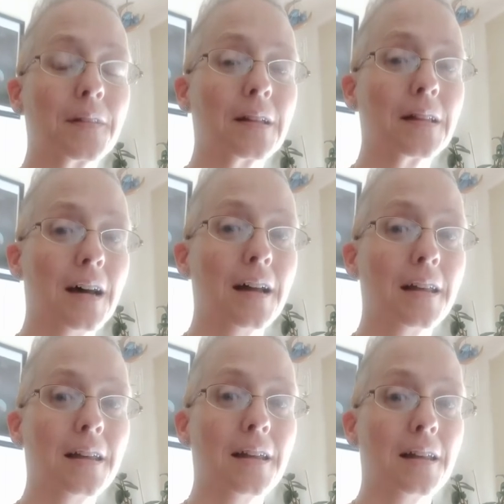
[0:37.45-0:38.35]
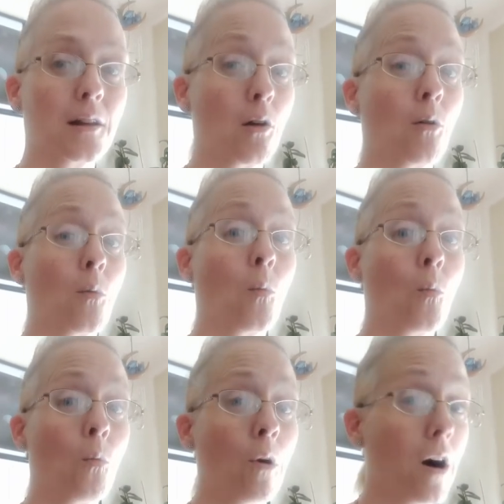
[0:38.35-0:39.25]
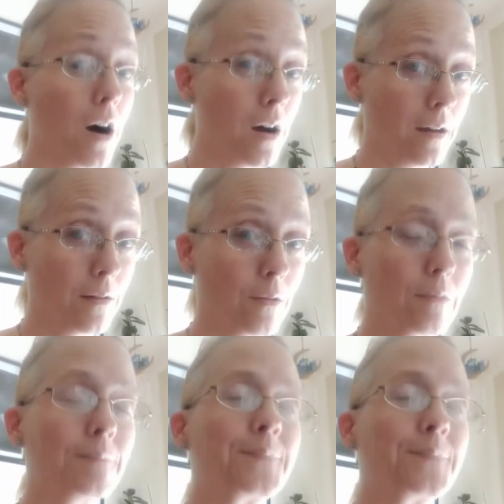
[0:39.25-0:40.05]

like that in a while.